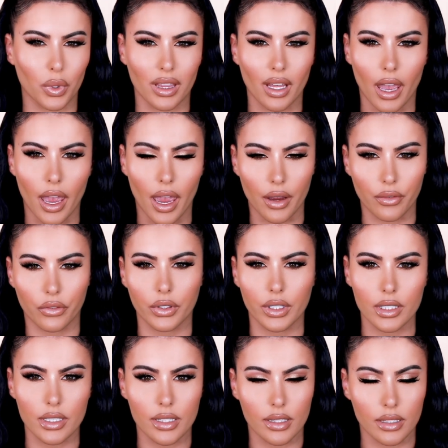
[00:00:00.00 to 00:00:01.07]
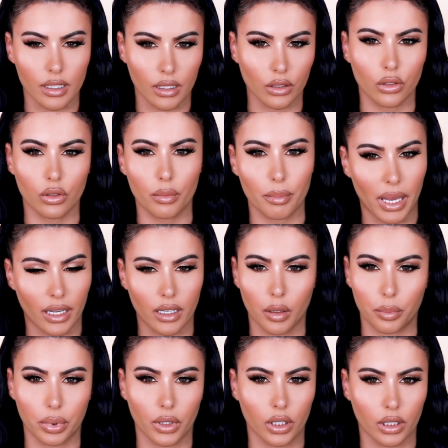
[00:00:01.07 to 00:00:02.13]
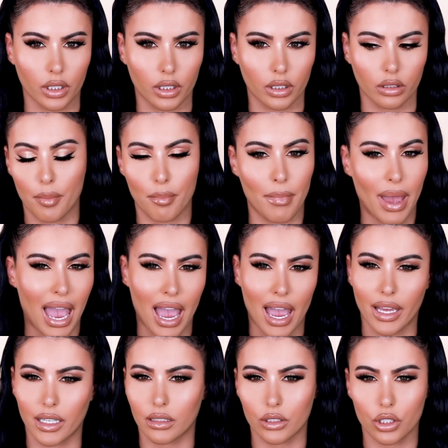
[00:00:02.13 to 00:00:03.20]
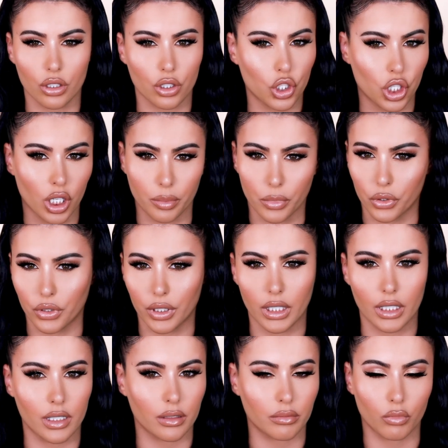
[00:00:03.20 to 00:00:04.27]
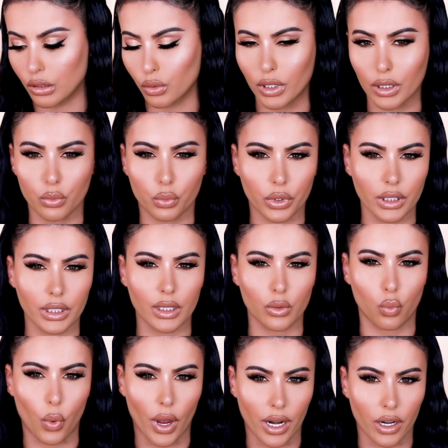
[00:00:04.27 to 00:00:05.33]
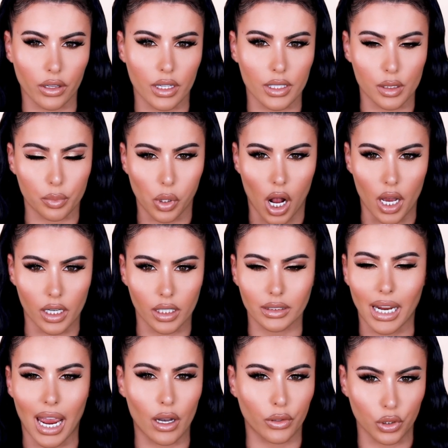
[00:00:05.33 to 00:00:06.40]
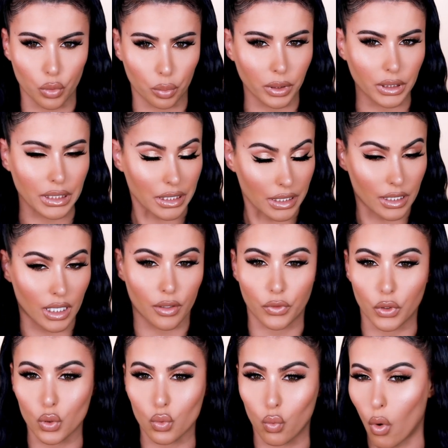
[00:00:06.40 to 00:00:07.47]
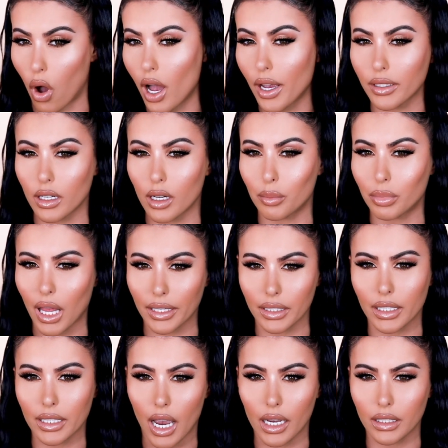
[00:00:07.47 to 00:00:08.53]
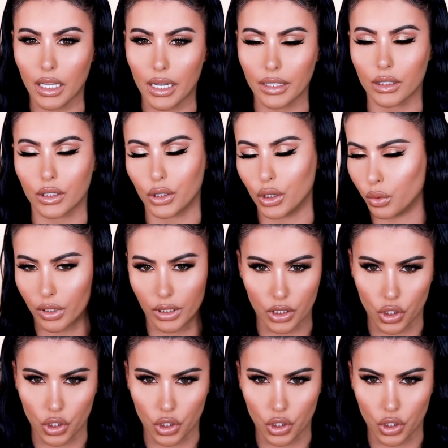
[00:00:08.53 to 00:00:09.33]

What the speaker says: with every single makeup look, matte, shimmery. You can really wear this product how you please. If you want a blinding highlight, you can